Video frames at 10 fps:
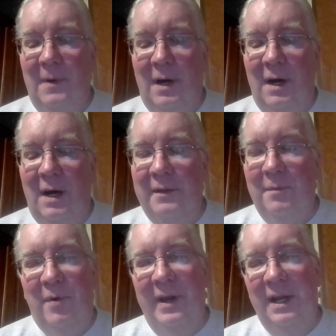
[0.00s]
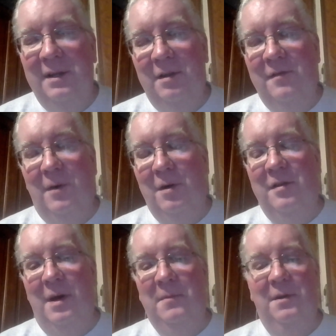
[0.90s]
on the planet, as far
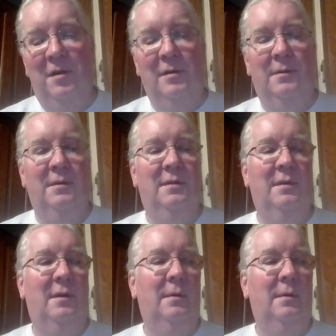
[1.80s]
as I'm concerned.